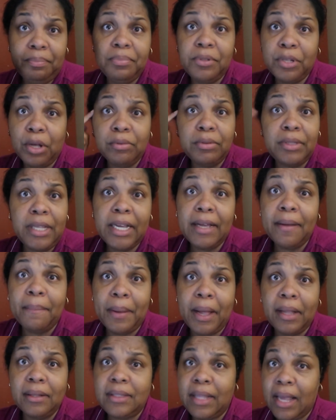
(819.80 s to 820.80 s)
so think
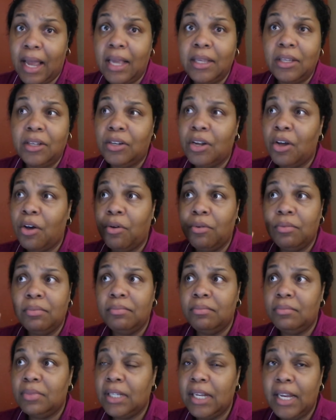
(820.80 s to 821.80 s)
about that, you know.
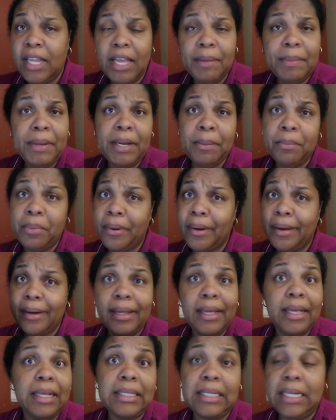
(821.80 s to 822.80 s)
Clubbing and
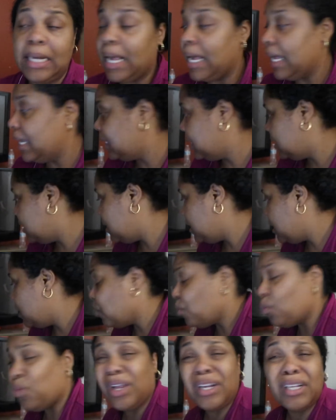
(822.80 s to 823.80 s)
party is not
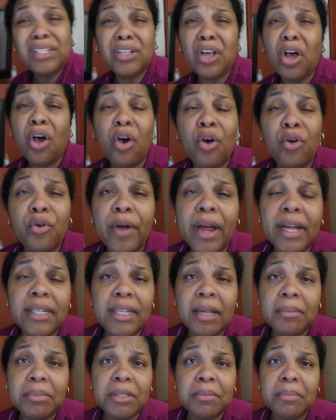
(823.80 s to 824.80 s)
what it's all
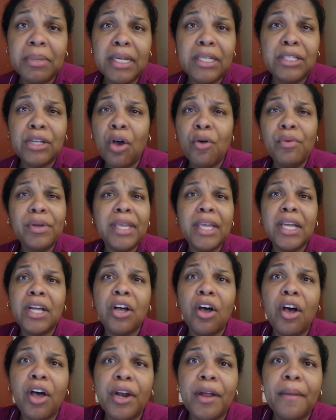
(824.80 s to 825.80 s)
cracked up to be. Don't
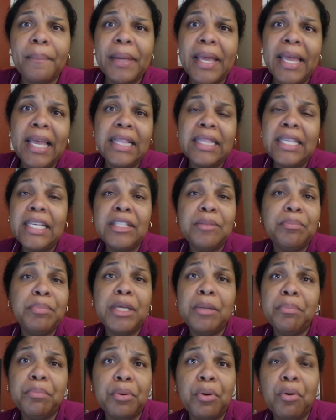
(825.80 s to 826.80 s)
get caught up in these
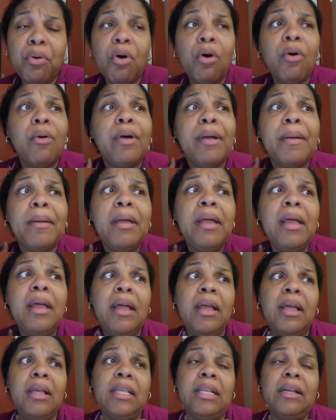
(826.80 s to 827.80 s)
people on
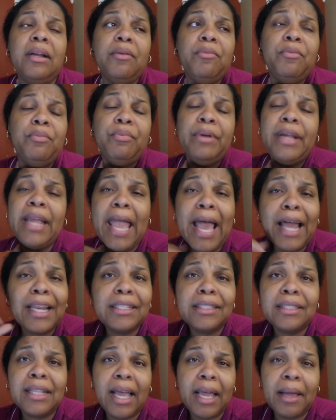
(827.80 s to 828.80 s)

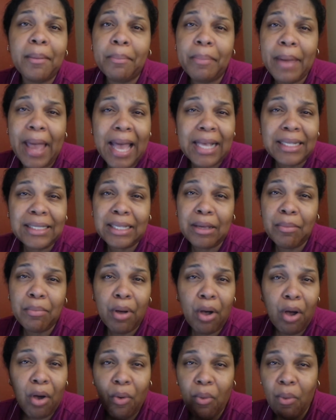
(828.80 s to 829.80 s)
reality, like
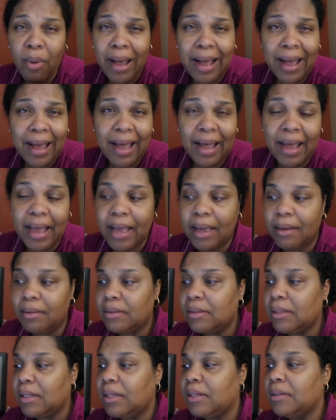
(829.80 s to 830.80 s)
Basketball
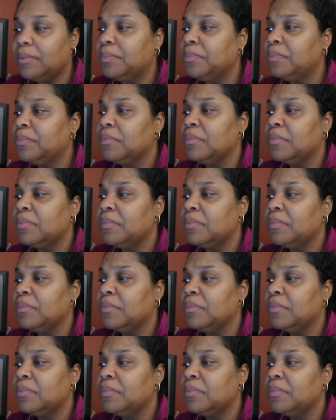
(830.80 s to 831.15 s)
Wives and